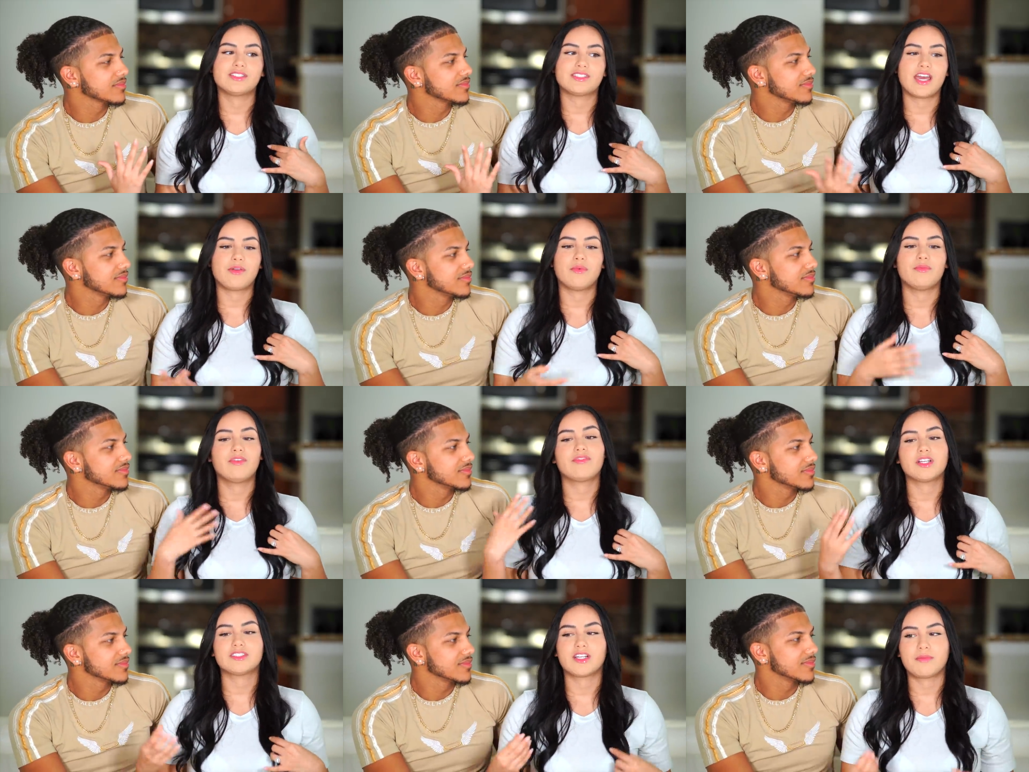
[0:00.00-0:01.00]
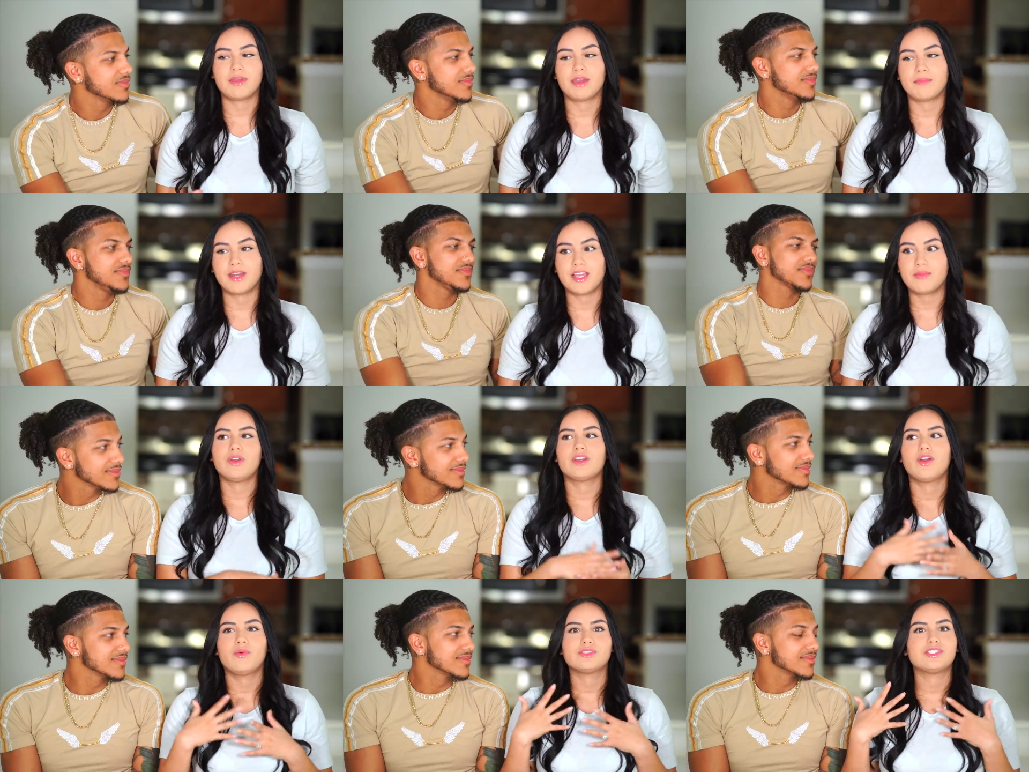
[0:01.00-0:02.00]
Speaker 1: it's like when we first started making money, we didn't
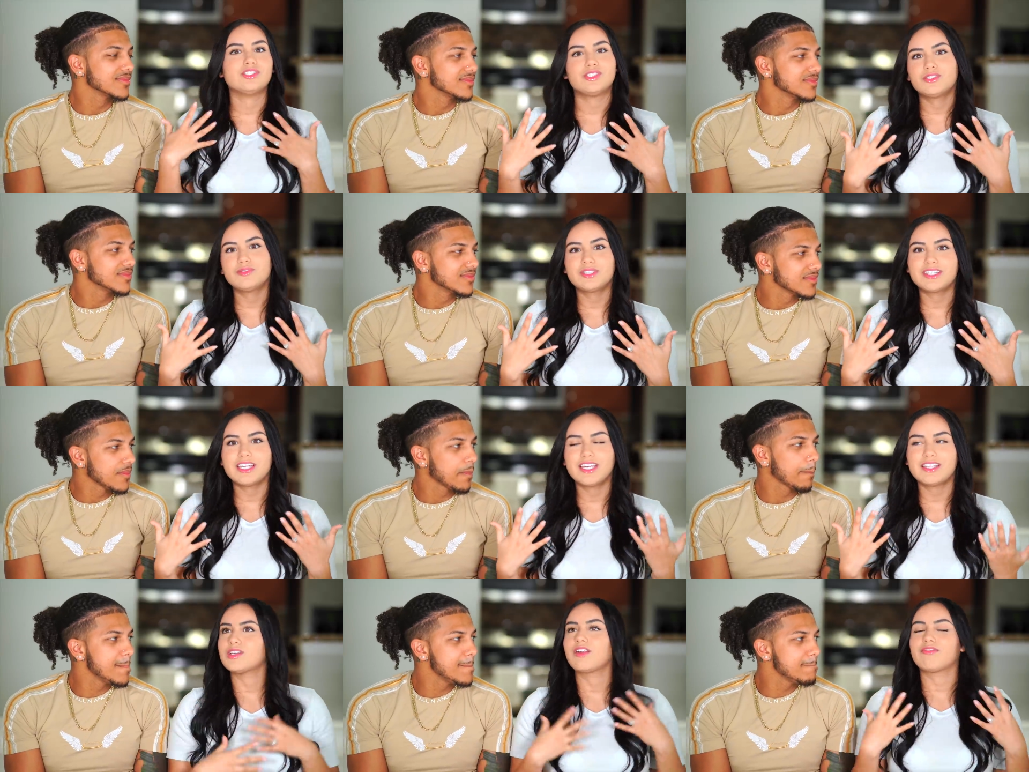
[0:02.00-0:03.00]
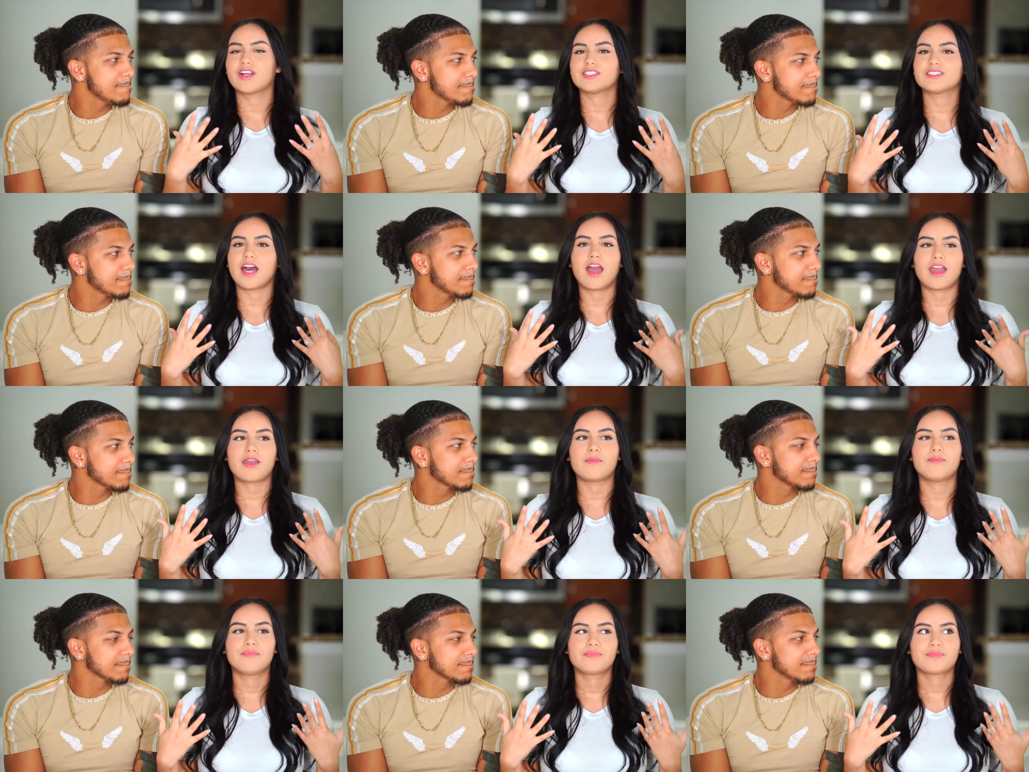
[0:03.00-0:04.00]
know what to do with it. It's our first
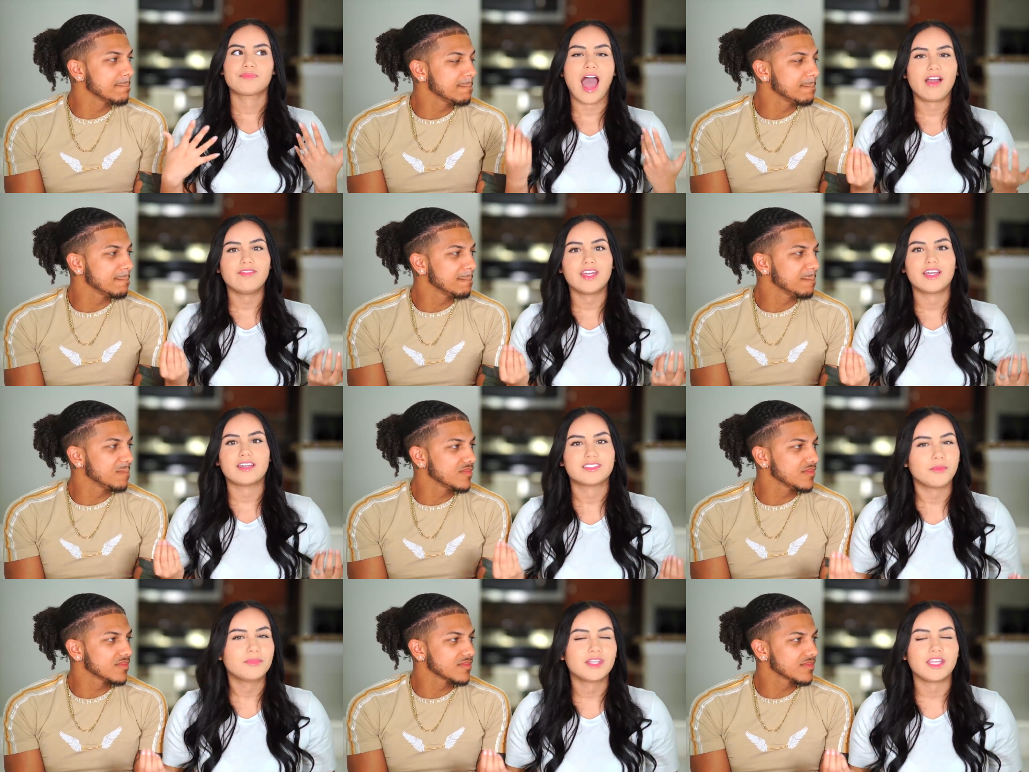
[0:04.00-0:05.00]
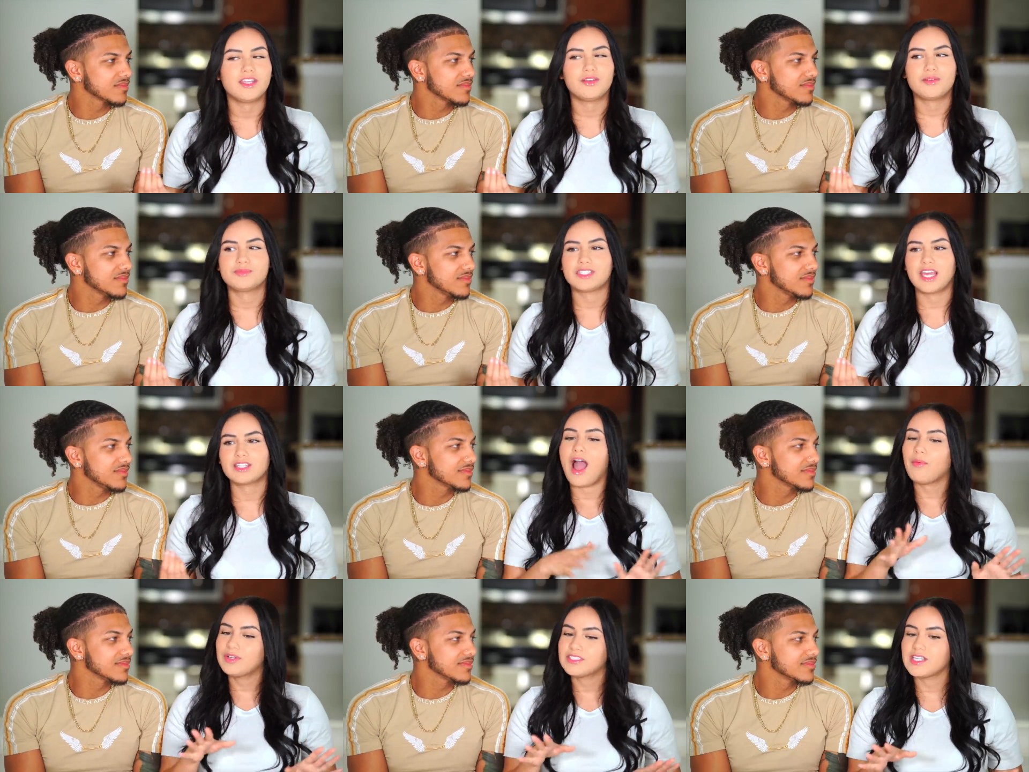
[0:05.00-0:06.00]
time having something, you know what I'm saying?
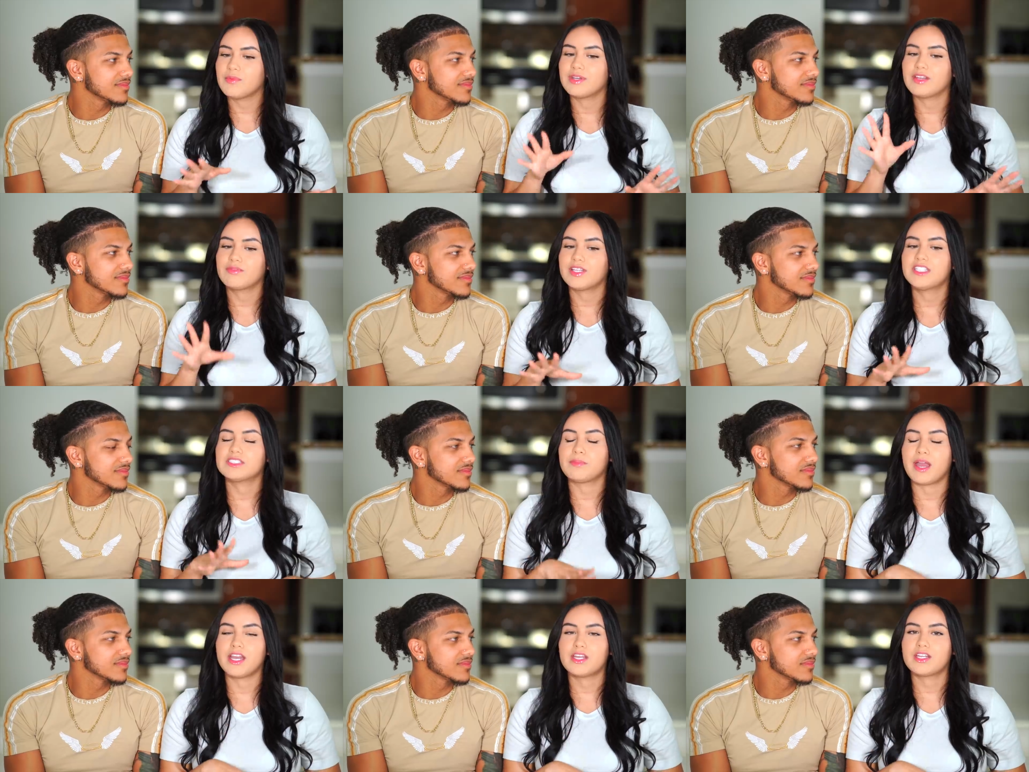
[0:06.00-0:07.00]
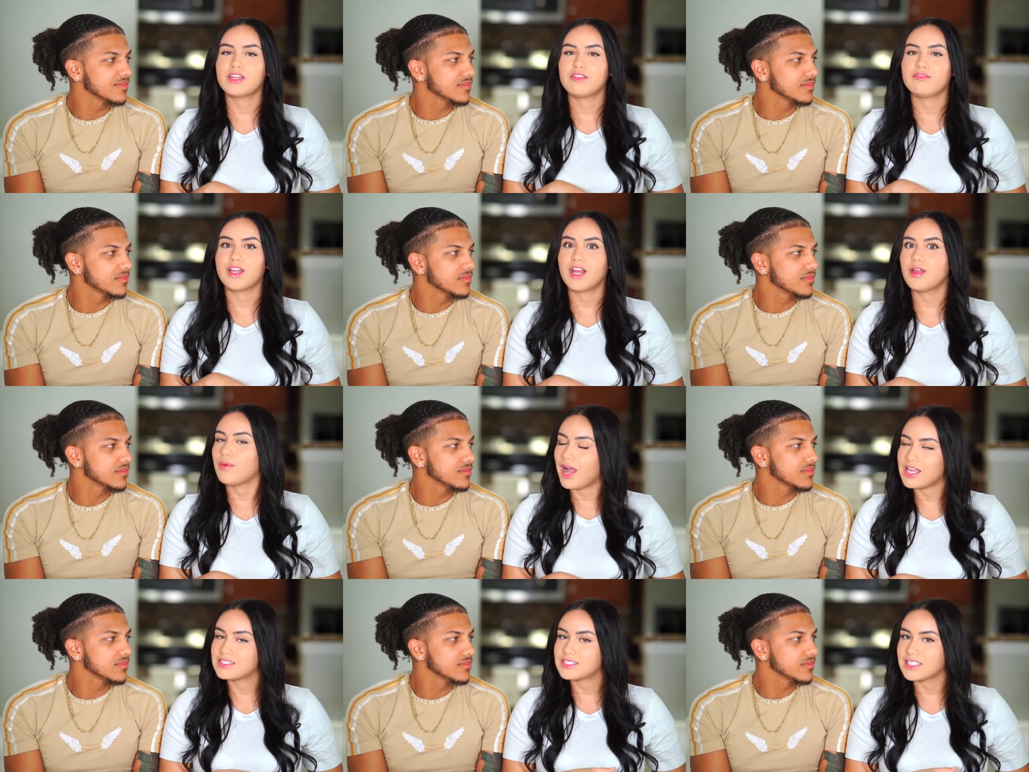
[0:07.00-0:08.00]
I would say we didn't really spend very
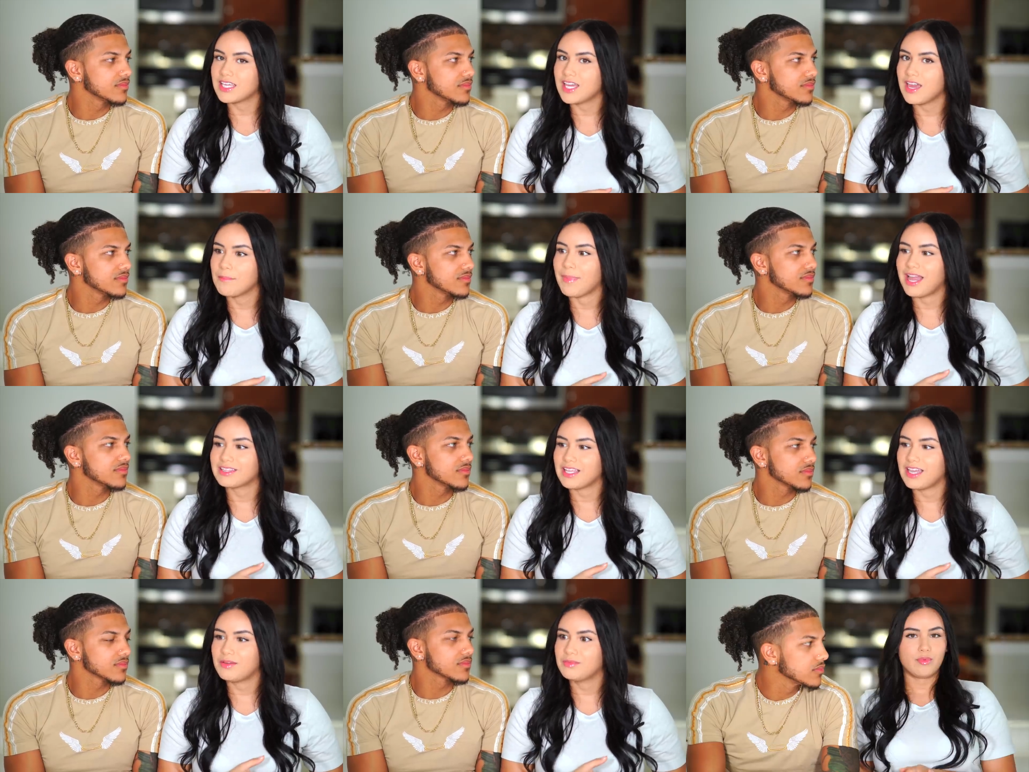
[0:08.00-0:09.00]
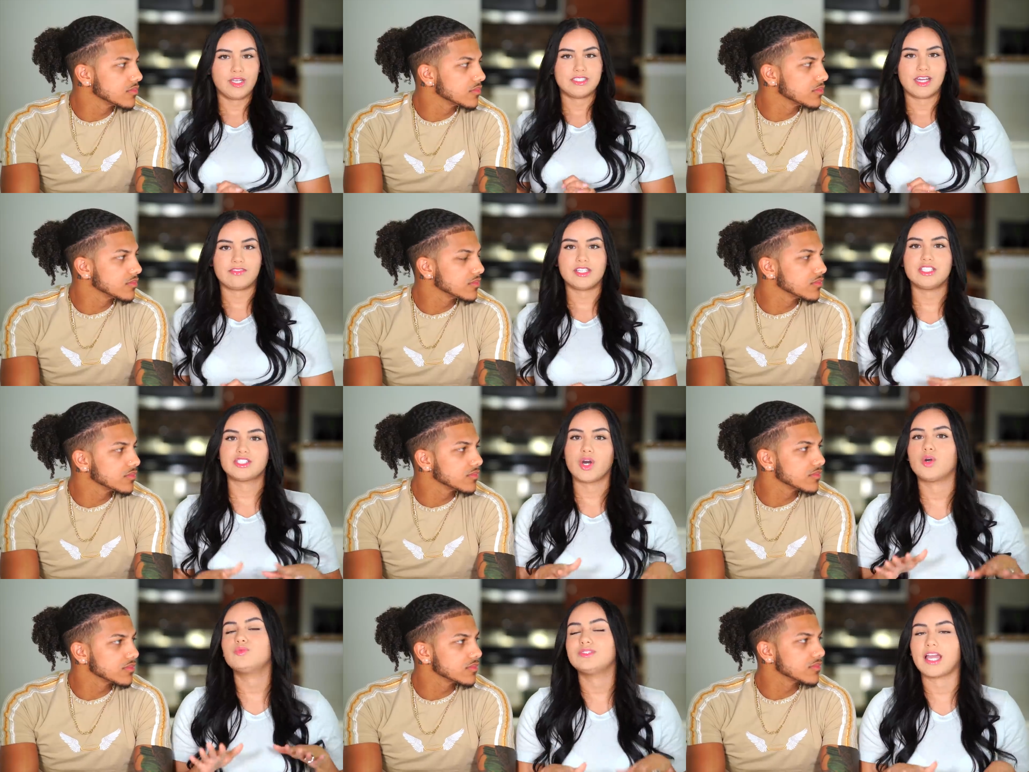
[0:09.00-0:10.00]
wisely. Back then, we definitely
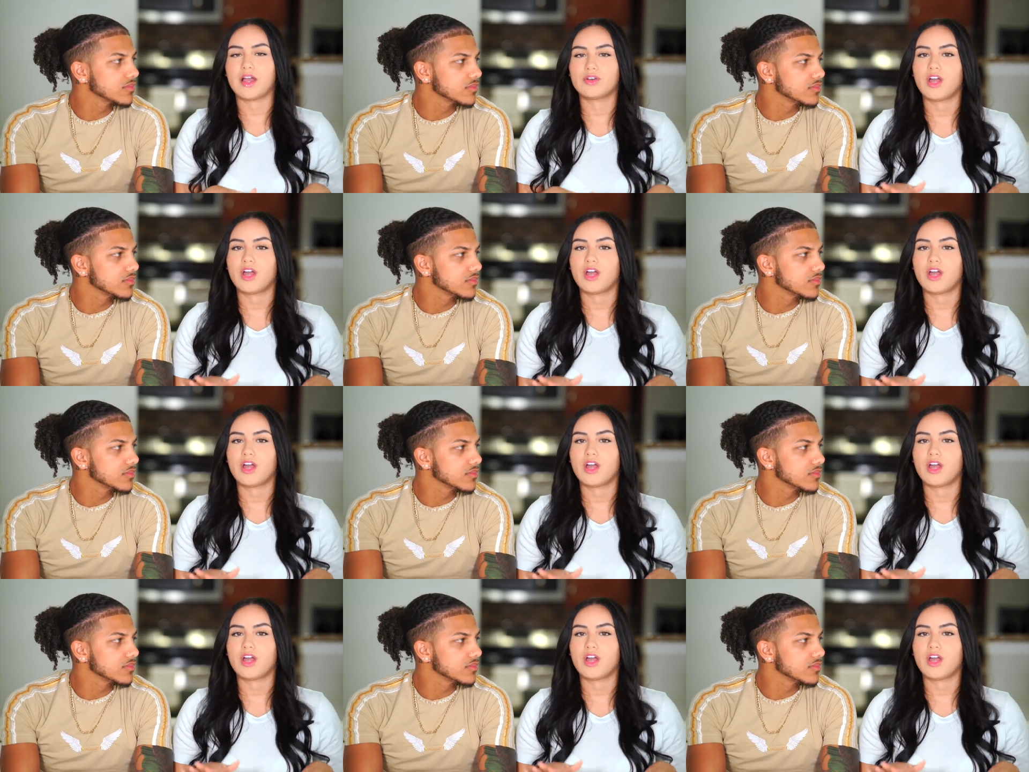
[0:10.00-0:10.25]
toned down